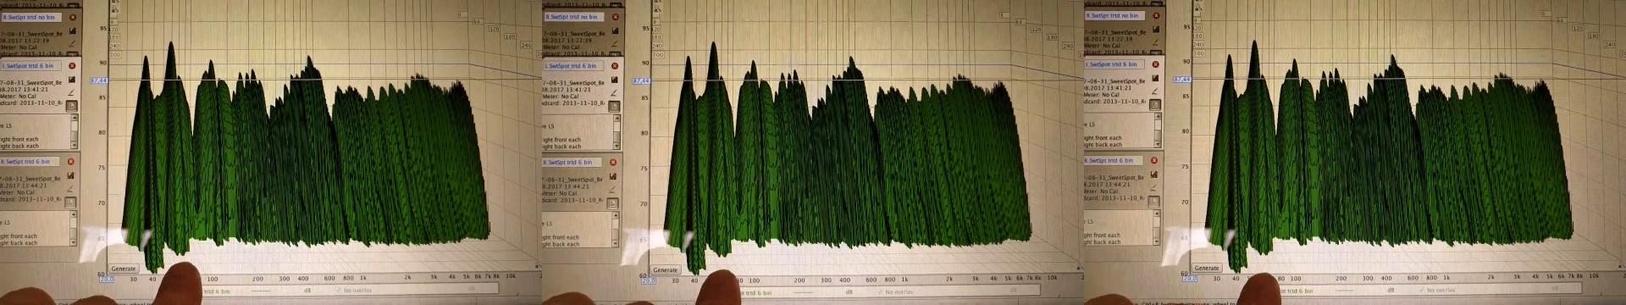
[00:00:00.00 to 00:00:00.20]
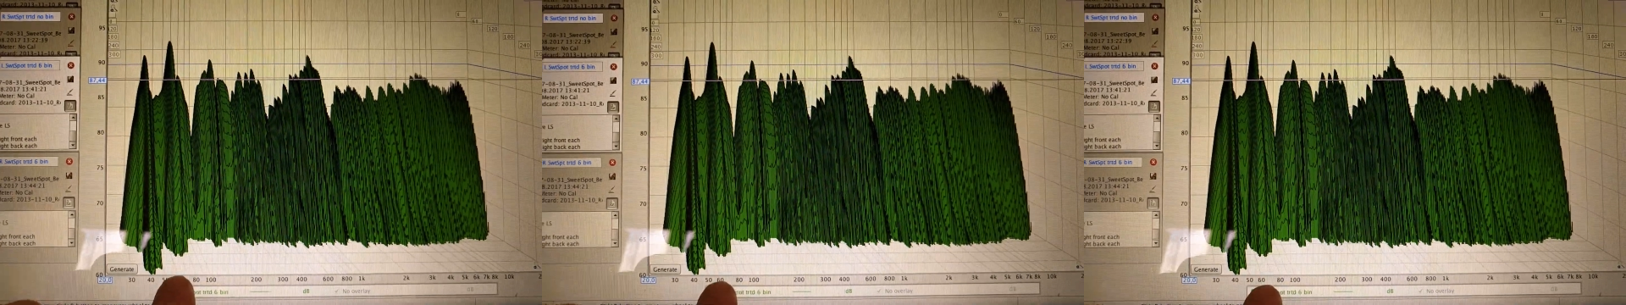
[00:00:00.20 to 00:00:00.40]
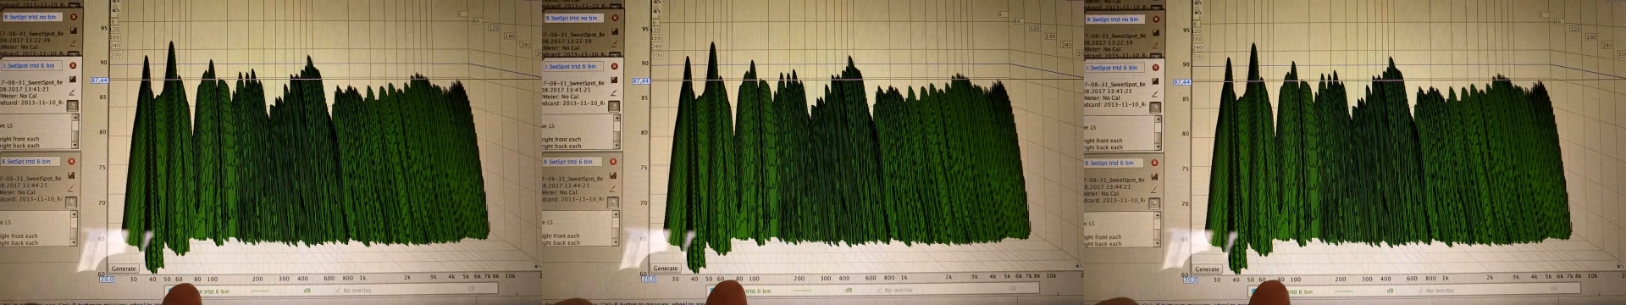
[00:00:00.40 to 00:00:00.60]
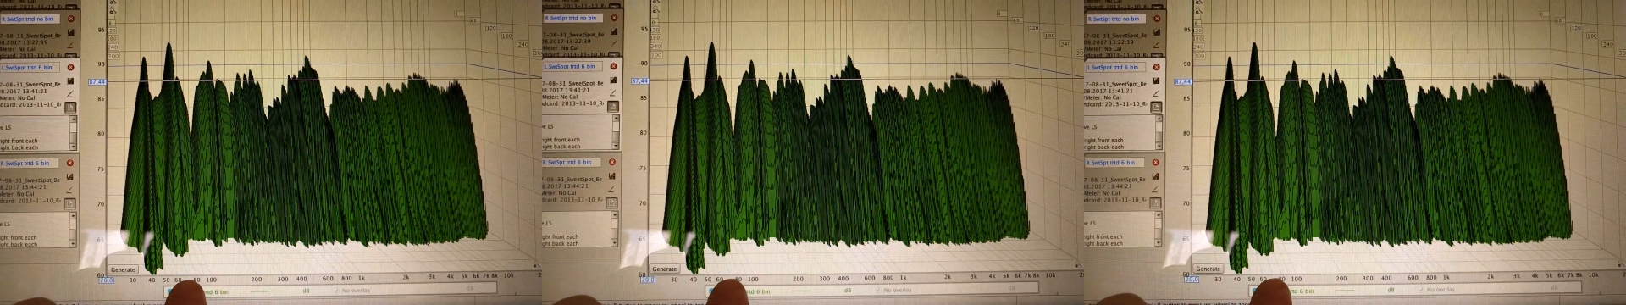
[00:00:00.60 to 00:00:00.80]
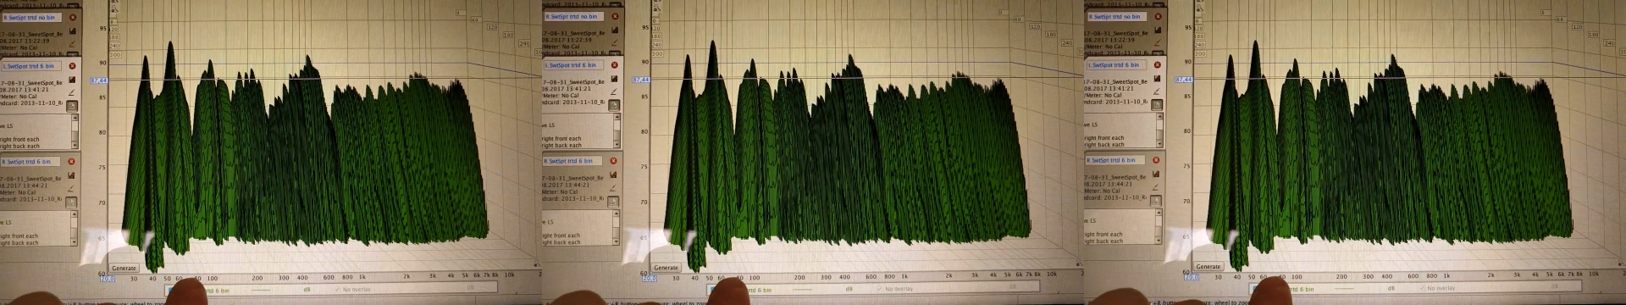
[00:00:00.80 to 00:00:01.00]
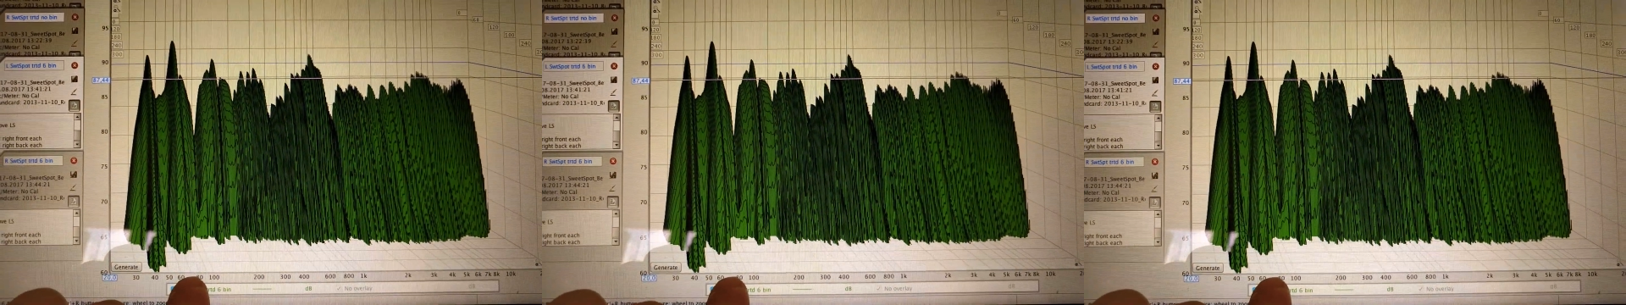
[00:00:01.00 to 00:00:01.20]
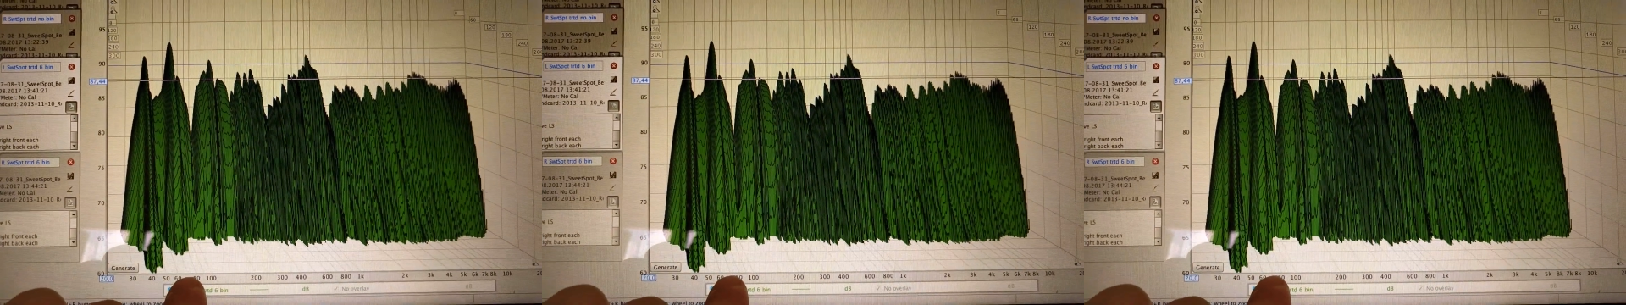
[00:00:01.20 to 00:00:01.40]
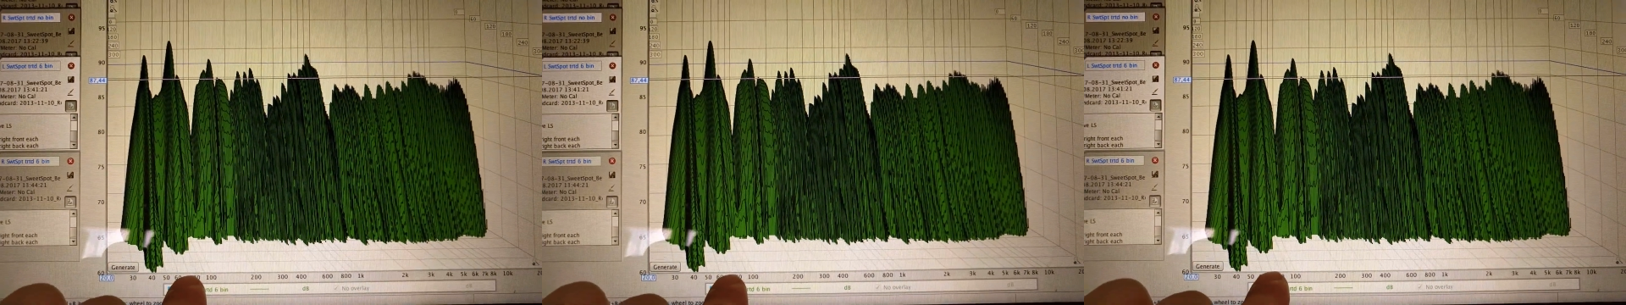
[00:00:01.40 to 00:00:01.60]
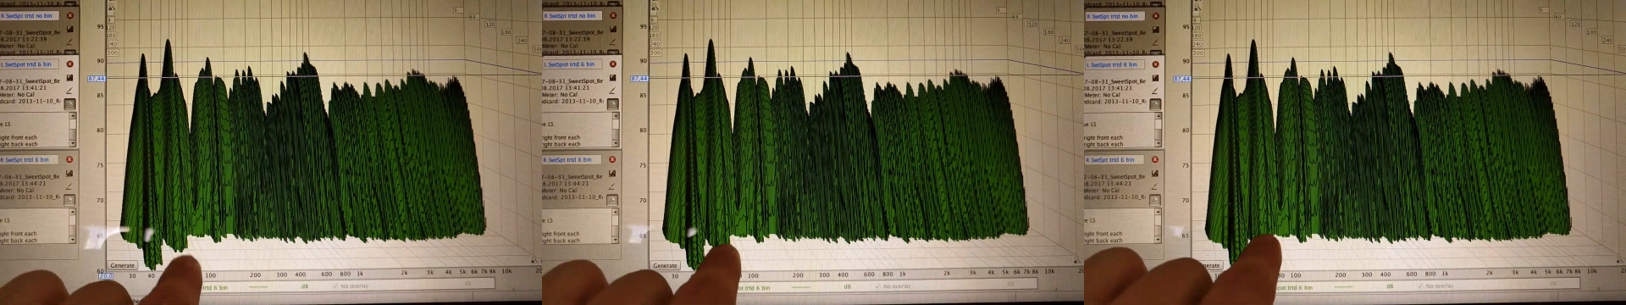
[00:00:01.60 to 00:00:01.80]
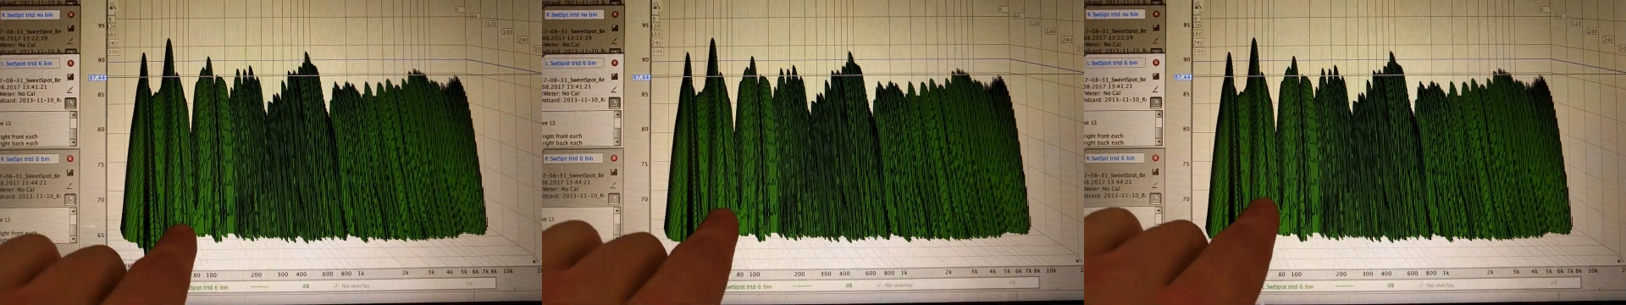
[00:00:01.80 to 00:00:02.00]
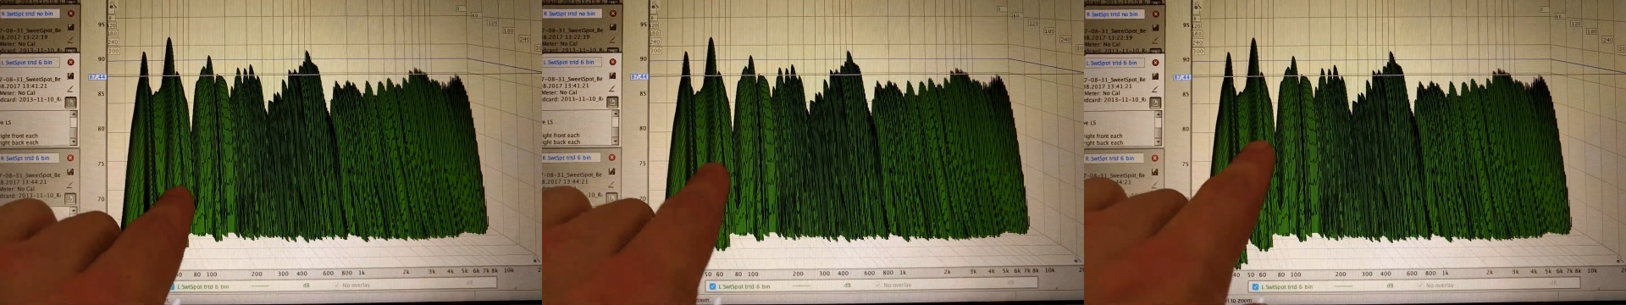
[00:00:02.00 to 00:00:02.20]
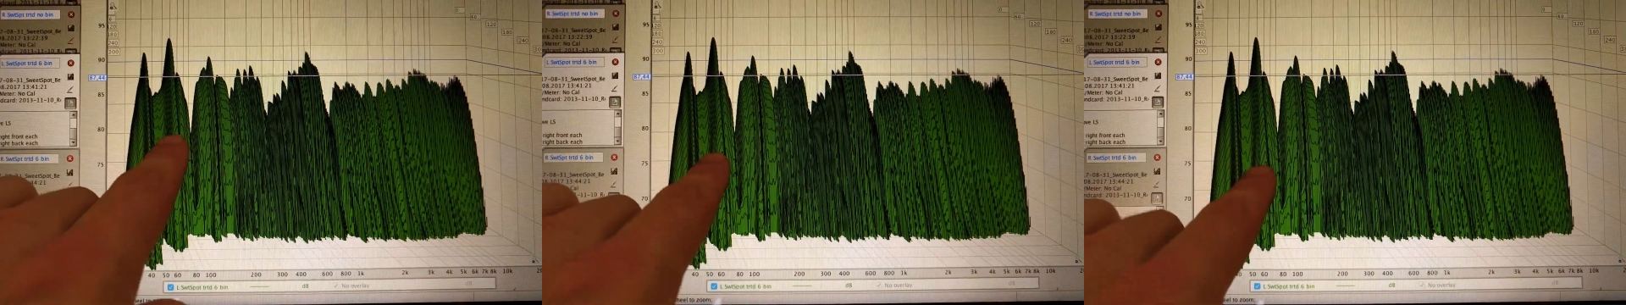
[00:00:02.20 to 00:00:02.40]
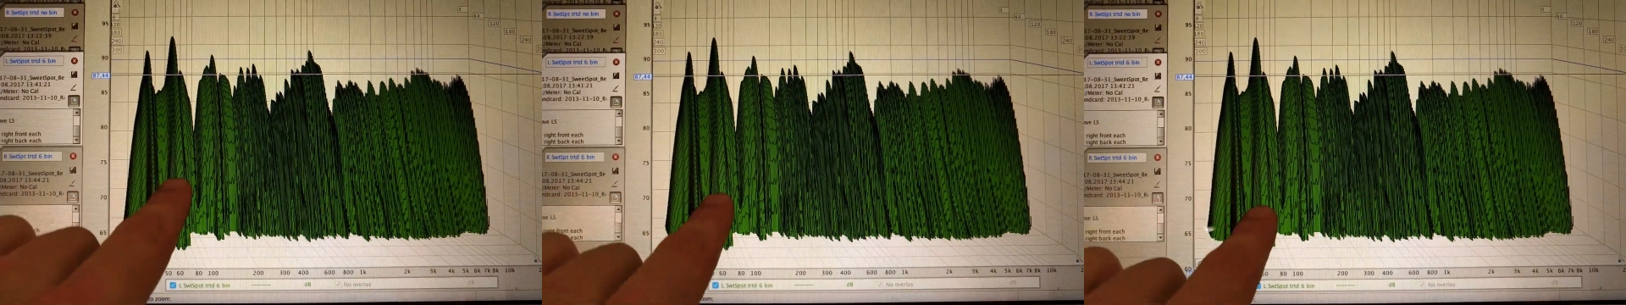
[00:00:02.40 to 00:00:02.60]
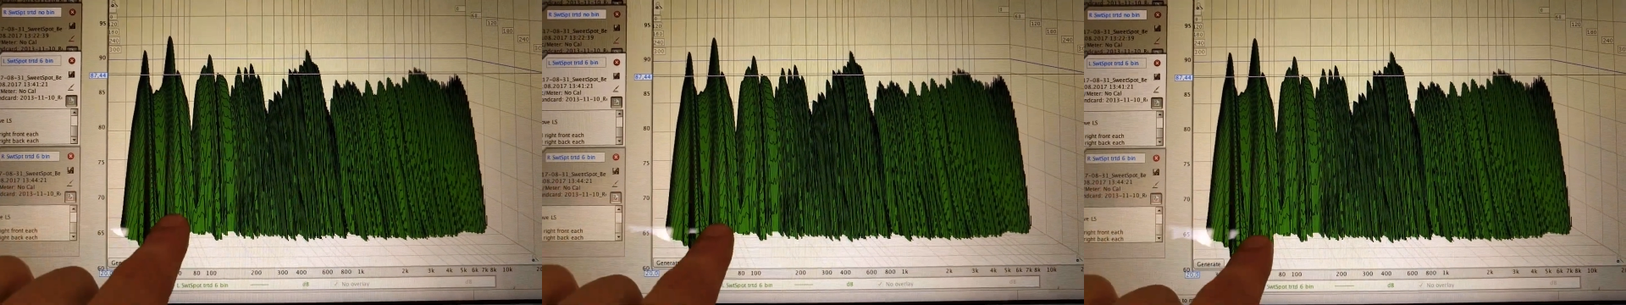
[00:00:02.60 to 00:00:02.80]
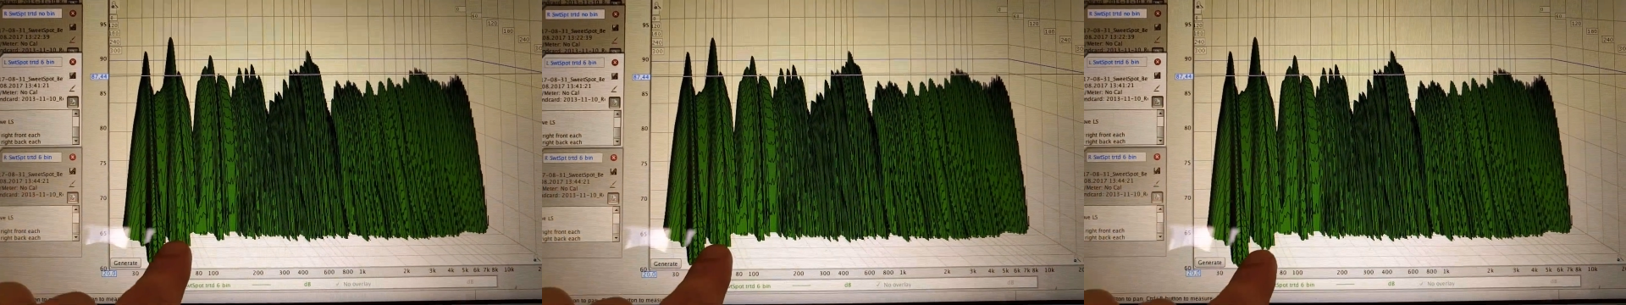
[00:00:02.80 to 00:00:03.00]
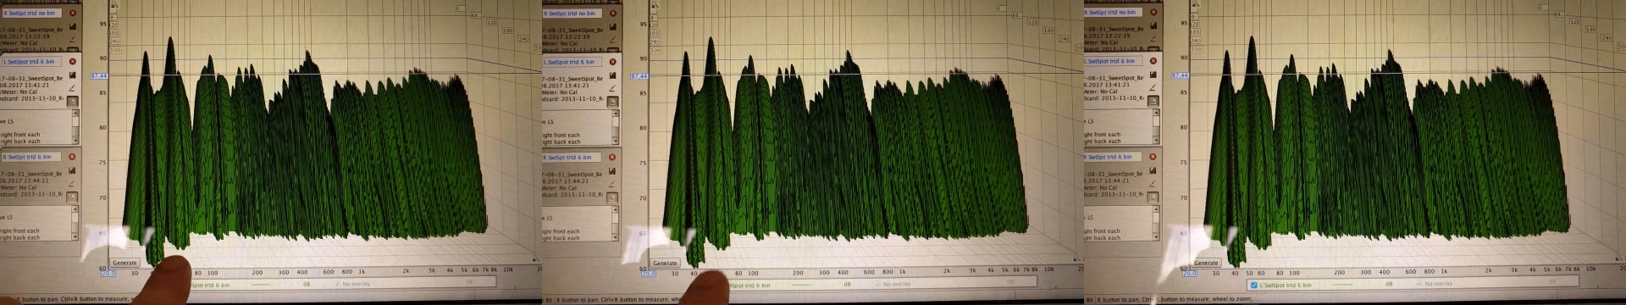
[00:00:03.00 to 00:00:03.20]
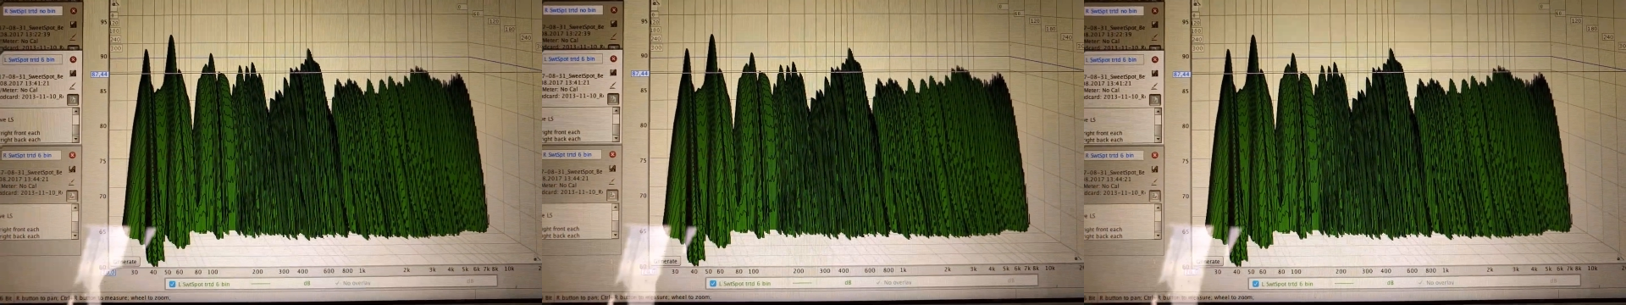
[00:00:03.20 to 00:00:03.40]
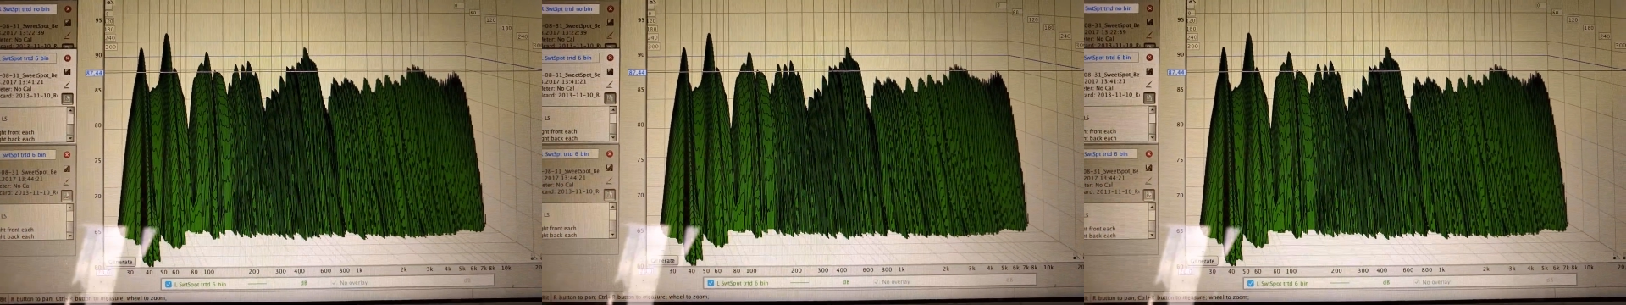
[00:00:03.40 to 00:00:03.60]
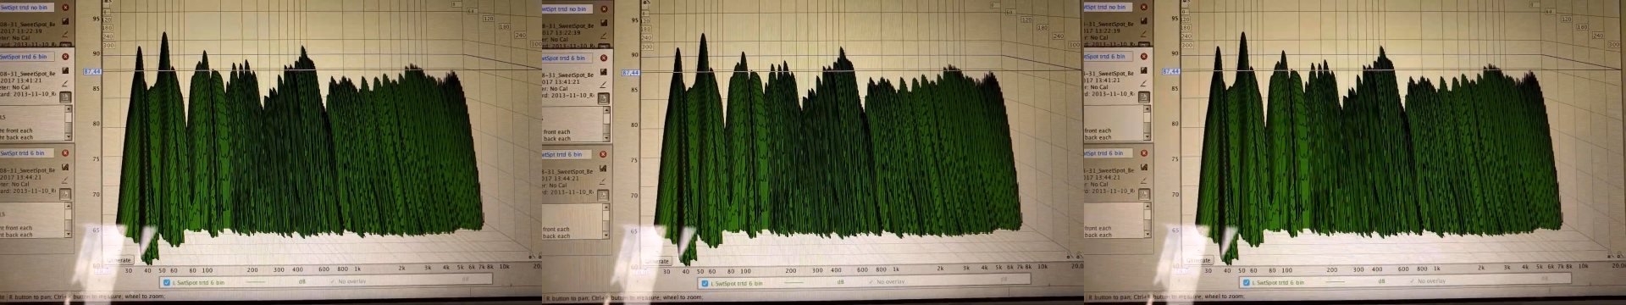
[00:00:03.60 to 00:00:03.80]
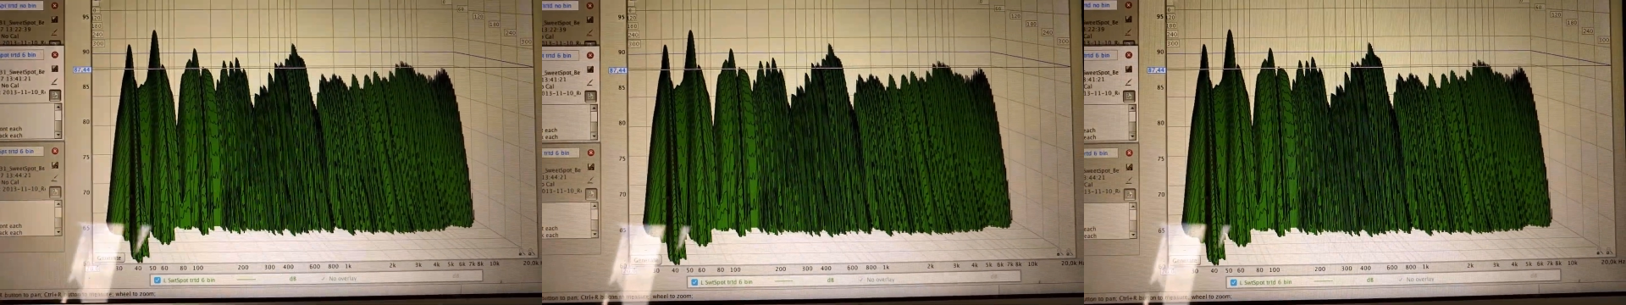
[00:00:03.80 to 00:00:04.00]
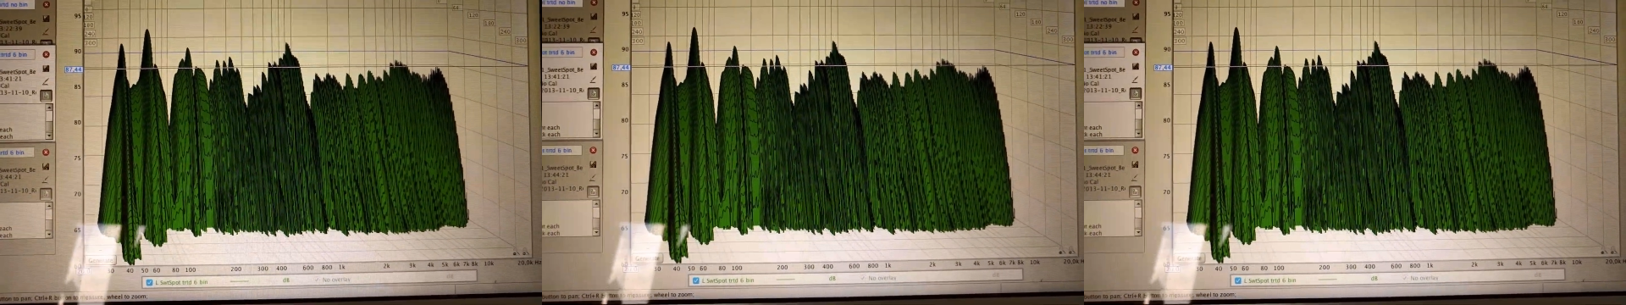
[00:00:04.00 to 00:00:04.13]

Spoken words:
No face is visible, so there are no lips to read.